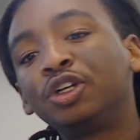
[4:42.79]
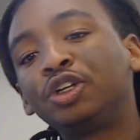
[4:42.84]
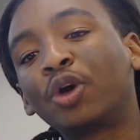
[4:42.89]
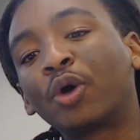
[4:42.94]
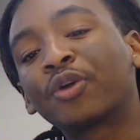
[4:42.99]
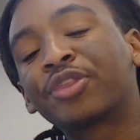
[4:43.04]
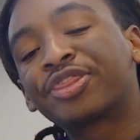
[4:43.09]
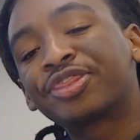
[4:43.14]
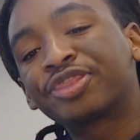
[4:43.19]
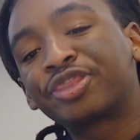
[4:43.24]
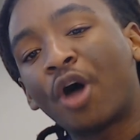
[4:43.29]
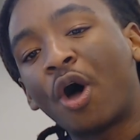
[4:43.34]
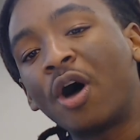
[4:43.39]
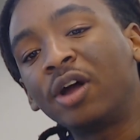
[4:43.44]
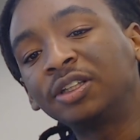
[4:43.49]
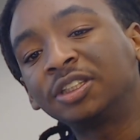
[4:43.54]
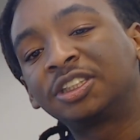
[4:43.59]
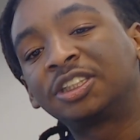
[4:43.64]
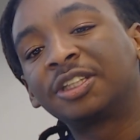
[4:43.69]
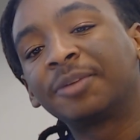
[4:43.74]
Your
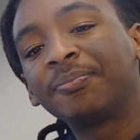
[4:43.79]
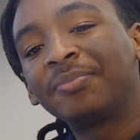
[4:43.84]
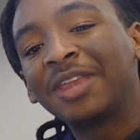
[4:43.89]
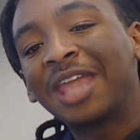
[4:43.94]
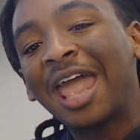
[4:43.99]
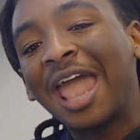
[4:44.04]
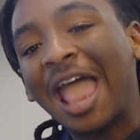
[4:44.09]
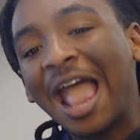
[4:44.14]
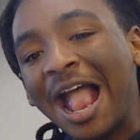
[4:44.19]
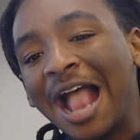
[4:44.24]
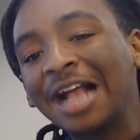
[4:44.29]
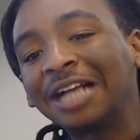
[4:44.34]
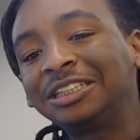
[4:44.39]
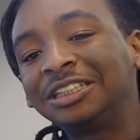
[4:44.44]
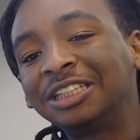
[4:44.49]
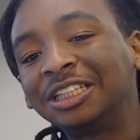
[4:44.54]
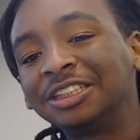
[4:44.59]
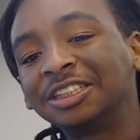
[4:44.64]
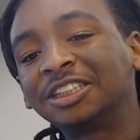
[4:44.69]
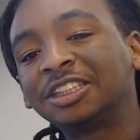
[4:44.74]
thoughts,
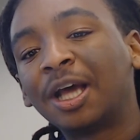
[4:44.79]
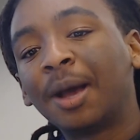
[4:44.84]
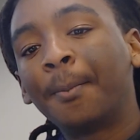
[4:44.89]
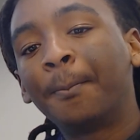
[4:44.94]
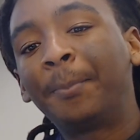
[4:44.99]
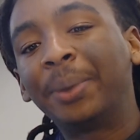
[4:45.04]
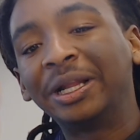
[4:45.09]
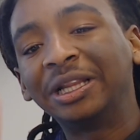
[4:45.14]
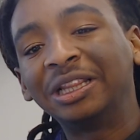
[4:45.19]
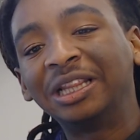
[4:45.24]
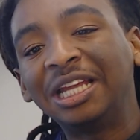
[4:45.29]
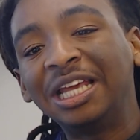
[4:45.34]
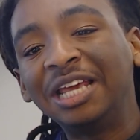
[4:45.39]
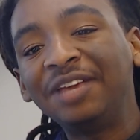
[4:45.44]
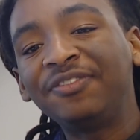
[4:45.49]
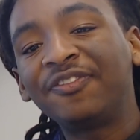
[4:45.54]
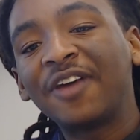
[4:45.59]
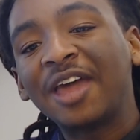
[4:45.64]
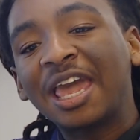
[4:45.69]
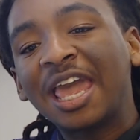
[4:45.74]
actions,
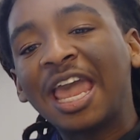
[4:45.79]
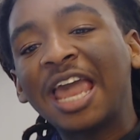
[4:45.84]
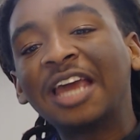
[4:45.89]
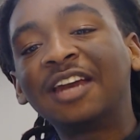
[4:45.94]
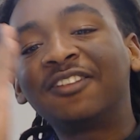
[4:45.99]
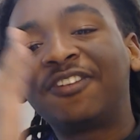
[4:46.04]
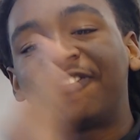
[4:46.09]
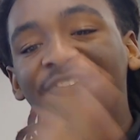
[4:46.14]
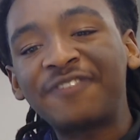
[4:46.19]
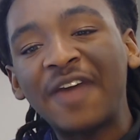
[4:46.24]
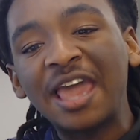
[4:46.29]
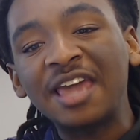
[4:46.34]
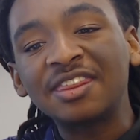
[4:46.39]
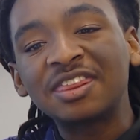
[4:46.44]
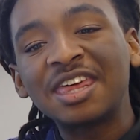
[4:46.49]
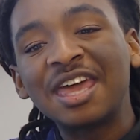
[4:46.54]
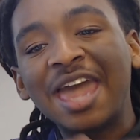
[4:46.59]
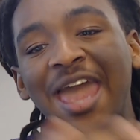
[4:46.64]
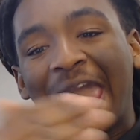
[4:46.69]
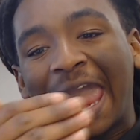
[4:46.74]
belief, and
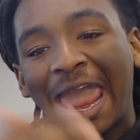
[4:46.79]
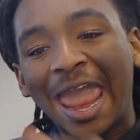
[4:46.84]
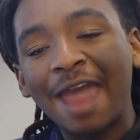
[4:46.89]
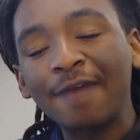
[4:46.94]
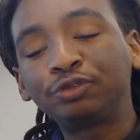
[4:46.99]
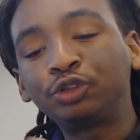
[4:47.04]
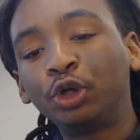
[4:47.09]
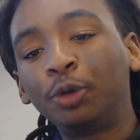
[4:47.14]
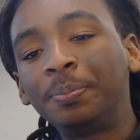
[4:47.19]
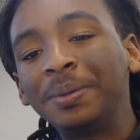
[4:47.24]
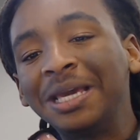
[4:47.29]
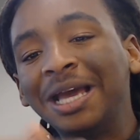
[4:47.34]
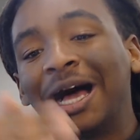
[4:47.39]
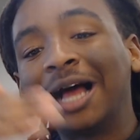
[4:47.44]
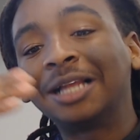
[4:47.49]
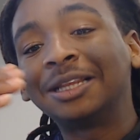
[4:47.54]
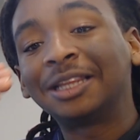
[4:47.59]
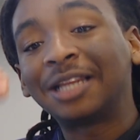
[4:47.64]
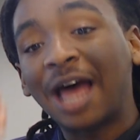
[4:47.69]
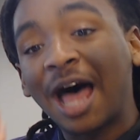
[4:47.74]
faith have to be
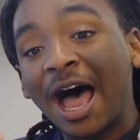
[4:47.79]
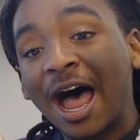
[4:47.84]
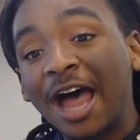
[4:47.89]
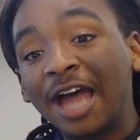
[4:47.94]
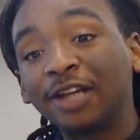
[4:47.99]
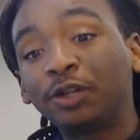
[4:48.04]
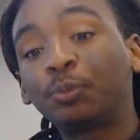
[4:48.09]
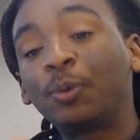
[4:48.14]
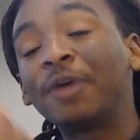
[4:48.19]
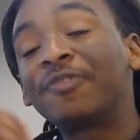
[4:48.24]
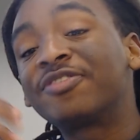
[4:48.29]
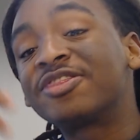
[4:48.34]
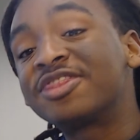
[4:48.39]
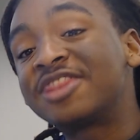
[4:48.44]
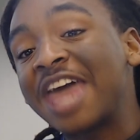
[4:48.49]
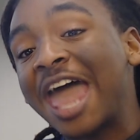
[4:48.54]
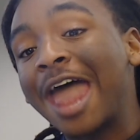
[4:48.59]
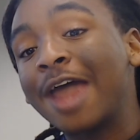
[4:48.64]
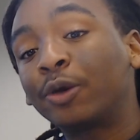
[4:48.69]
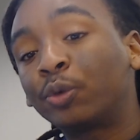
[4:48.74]
aligned
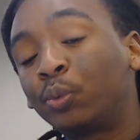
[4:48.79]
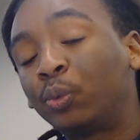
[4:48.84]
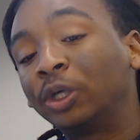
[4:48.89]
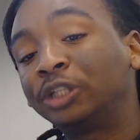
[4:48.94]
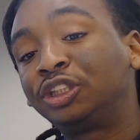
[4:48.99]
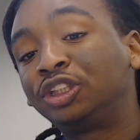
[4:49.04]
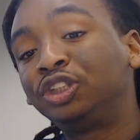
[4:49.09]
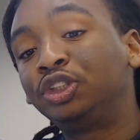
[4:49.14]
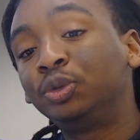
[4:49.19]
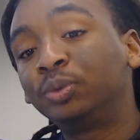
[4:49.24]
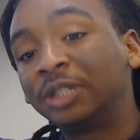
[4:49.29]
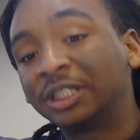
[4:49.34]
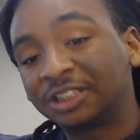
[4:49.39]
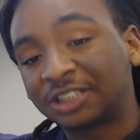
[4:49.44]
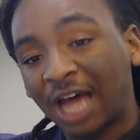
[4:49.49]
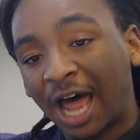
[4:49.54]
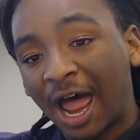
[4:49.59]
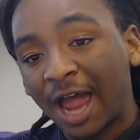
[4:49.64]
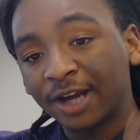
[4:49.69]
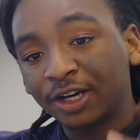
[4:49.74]
with that which you
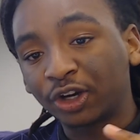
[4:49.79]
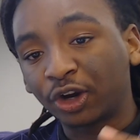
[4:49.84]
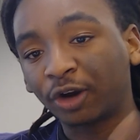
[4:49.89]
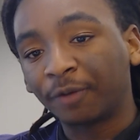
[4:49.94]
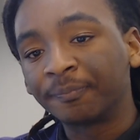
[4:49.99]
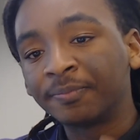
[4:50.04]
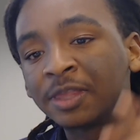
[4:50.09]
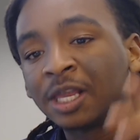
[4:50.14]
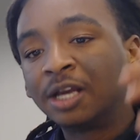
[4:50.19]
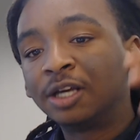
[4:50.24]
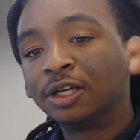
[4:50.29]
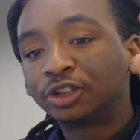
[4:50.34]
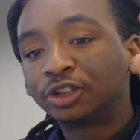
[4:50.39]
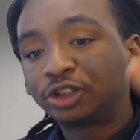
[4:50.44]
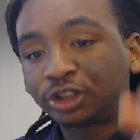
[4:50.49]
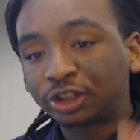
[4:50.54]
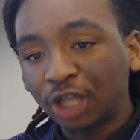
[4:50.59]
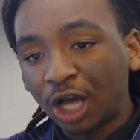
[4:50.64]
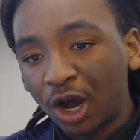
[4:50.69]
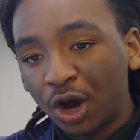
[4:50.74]
desire.
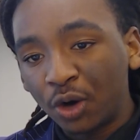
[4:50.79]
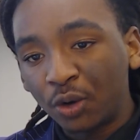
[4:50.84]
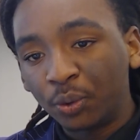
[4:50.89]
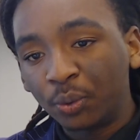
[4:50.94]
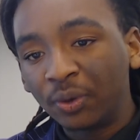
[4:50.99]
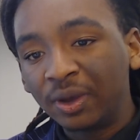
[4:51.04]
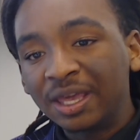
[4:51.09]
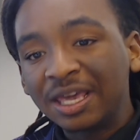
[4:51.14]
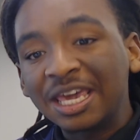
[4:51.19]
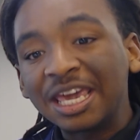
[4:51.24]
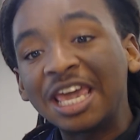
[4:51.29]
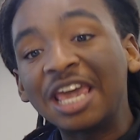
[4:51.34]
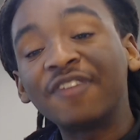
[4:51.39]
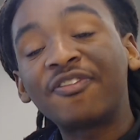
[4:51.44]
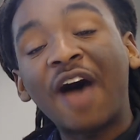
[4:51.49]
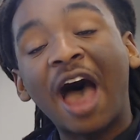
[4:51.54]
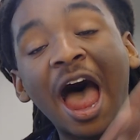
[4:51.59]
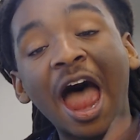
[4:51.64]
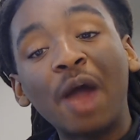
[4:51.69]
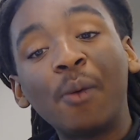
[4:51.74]
So,
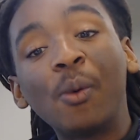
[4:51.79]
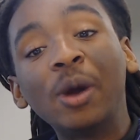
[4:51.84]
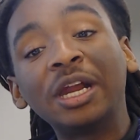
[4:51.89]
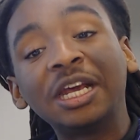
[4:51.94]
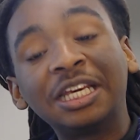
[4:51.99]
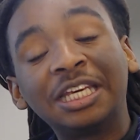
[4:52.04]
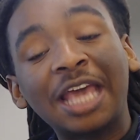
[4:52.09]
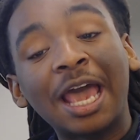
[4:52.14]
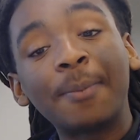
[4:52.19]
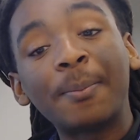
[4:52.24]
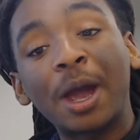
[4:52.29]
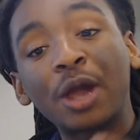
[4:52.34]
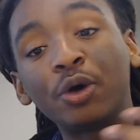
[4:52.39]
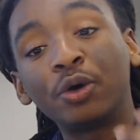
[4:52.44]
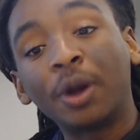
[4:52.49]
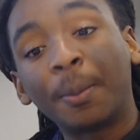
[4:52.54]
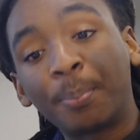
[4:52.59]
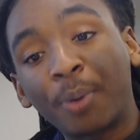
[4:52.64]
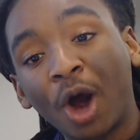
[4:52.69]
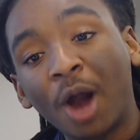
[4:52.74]
if I want to get my
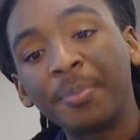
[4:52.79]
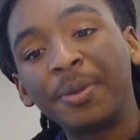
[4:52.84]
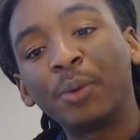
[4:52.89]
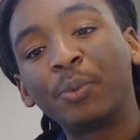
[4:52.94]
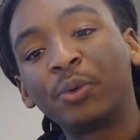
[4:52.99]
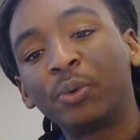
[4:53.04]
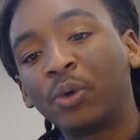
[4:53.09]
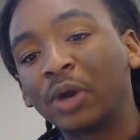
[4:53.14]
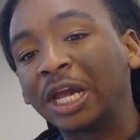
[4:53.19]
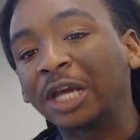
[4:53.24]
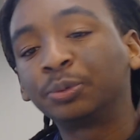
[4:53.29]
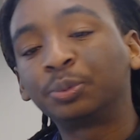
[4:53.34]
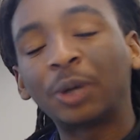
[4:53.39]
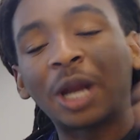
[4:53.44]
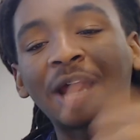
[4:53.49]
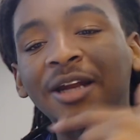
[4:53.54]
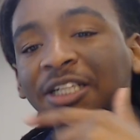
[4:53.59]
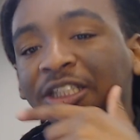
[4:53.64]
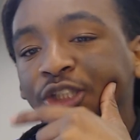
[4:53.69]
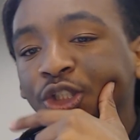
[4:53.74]
own apartment, here's
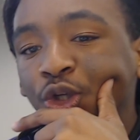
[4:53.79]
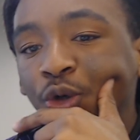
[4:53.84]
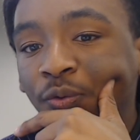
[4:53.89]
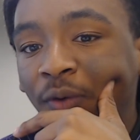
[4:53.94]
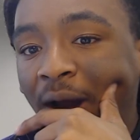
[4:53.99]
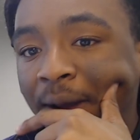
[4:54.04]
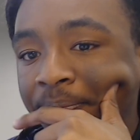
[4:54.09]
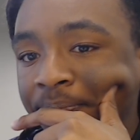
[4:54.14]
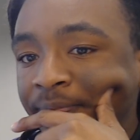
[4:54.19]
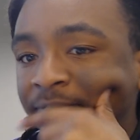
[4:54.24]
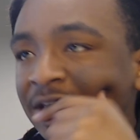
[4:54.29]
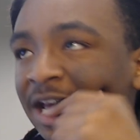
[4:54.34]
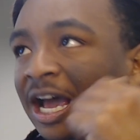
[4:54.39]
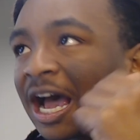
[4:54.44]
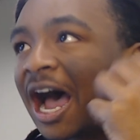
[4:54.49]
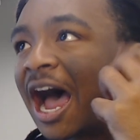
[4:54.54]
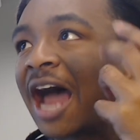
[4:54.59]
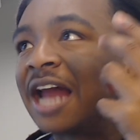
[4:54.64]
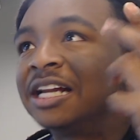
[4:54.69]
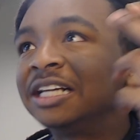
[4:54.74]
what I need to do, right?
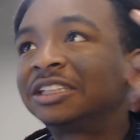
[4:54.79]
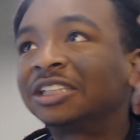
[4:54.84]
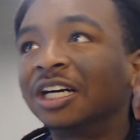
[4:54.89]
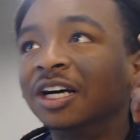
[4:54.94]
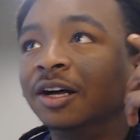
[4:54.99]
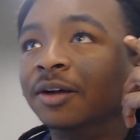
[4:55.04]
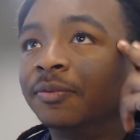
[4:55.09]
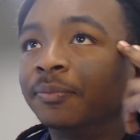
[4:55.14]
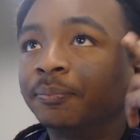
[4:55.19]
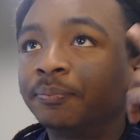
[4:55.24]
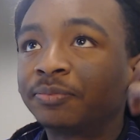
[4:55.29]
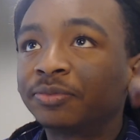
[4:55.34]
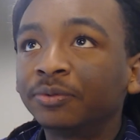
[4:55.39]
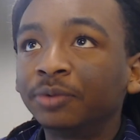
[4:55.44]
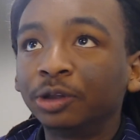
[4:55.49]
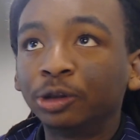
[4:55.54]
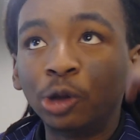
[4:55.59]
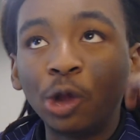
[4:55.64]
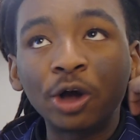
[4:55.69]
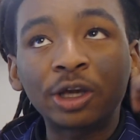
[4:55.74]
I need to
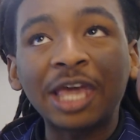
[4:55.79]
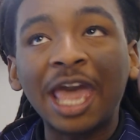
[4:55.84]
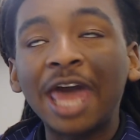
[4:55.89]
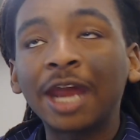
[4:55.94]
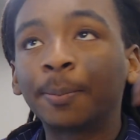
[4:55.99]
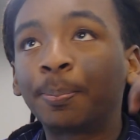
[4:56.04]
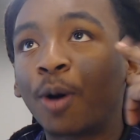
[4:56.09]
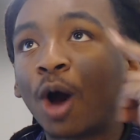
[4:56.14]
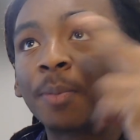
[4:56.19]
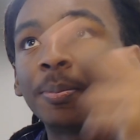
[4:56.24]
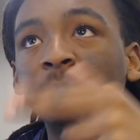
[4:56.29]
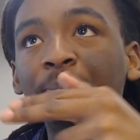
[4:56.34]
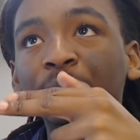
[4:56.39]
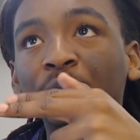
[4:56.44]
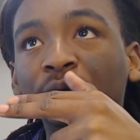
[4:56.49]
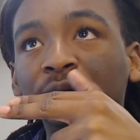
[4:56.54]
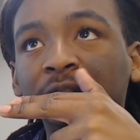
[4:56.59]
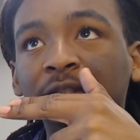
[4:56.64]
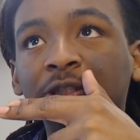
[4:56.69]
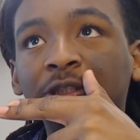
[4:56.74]
look at apartment
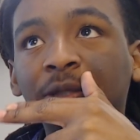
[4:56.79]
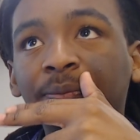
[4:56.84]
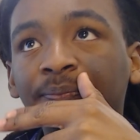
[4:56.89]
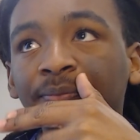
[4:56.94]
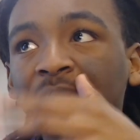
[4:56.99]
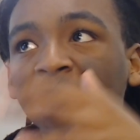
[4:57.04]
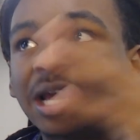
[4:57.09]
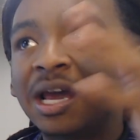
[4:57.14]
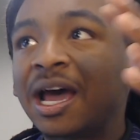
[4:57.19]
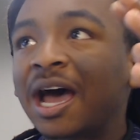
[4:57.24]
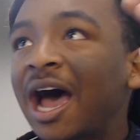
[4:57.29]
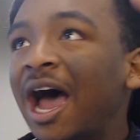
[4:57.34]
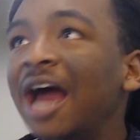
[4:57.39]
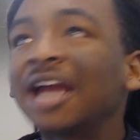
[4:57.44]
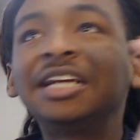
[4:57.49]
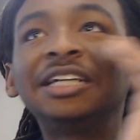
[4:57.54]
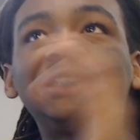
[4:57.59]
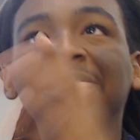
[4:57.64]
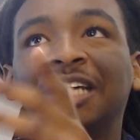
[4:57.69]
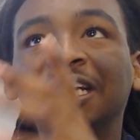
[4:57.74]
buildings.
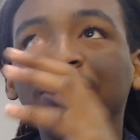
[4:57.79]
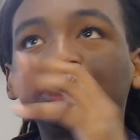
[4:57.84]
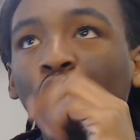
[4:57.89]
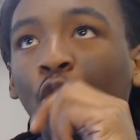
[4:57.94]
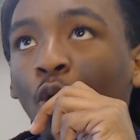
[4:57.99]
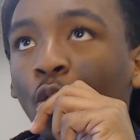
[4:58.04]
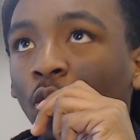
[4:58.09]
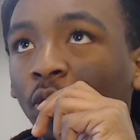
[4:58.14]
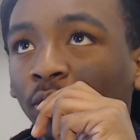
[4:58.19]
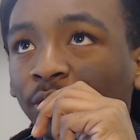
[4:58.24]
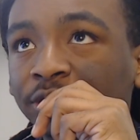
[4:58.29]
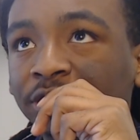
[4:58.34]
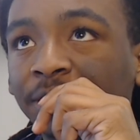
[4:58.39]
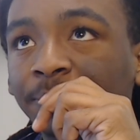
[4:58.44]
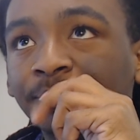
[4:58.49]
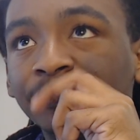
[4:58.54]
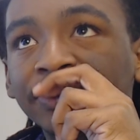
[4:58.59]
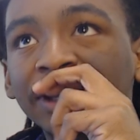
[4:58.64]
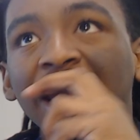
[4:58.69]
I need to get tours.